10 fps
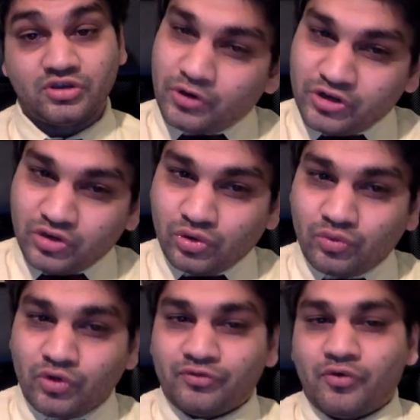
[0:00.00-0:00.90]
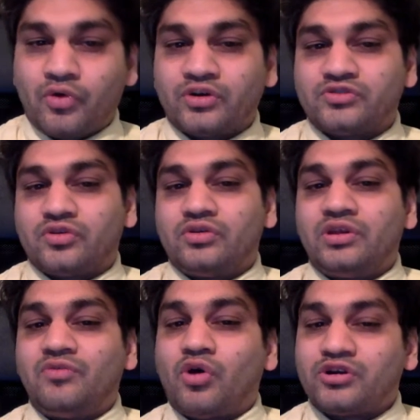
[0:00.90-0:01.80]
Module would focus on
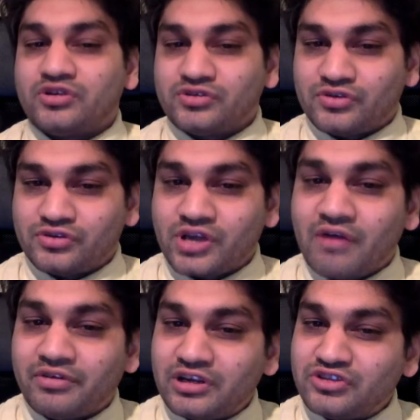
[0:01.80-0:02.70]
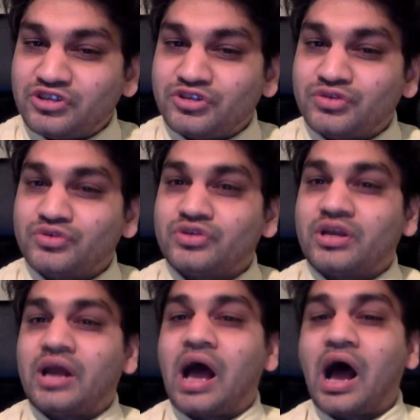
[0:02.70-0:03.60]
the water resource governance issues
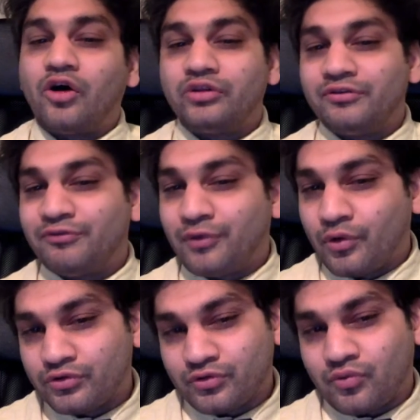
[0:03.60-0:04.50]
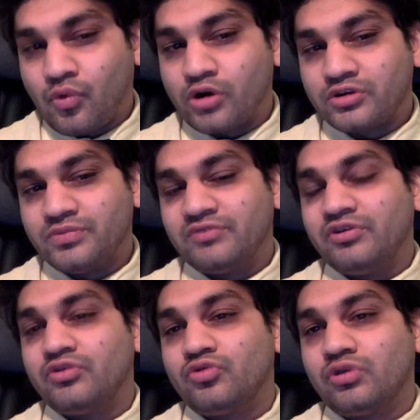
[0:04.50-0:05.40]
and how the flows of water
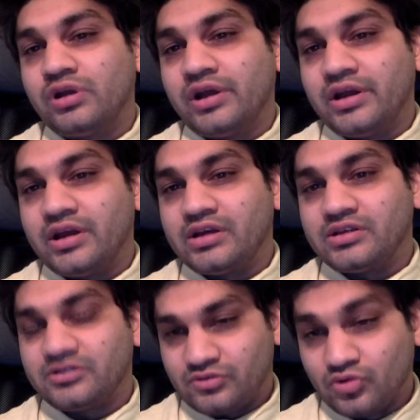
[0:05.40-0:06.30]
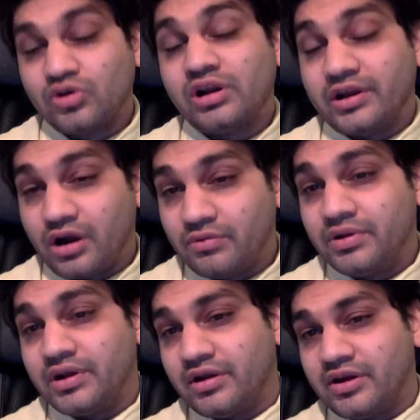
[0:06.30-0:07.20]
between rural and
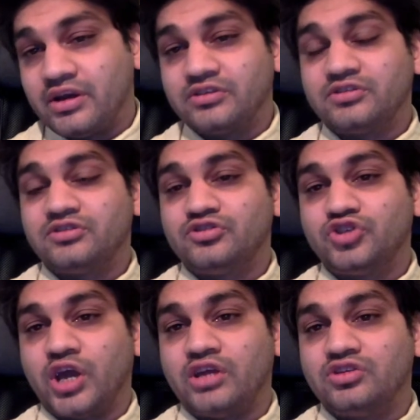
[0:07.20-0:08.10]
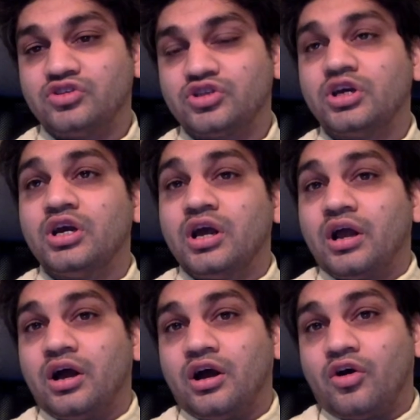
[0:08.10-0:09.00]
urban areas changes
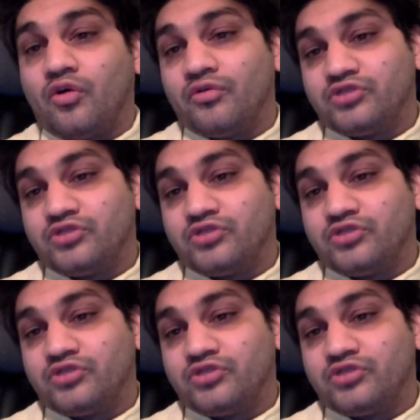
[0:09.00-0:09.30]
over